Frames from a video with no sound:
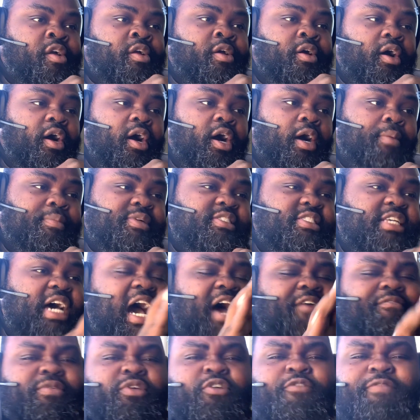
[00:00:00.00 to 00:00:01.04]

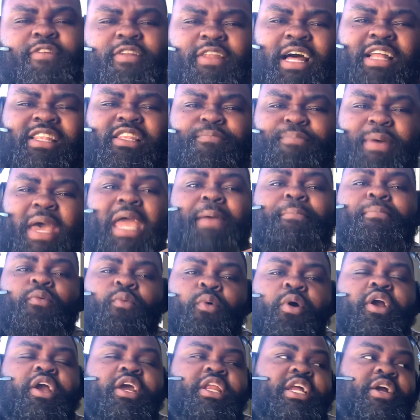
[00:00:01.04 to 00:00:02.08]
aside from you fill out the
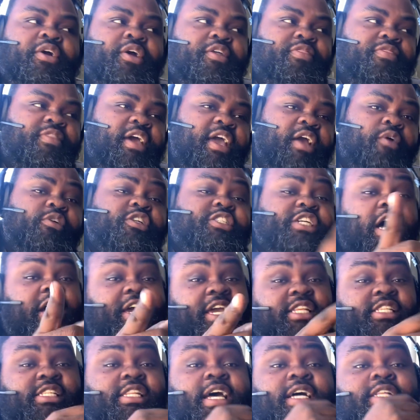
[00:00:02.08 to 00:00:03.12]
paperwork and everything, which I'll
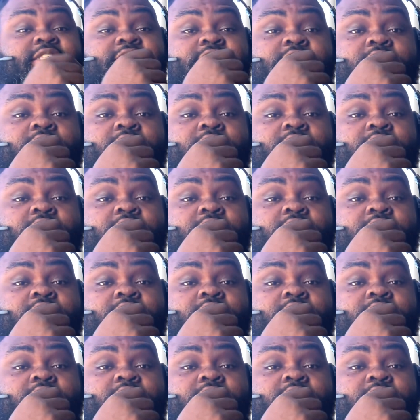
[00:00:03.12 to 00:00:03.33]
get to that in a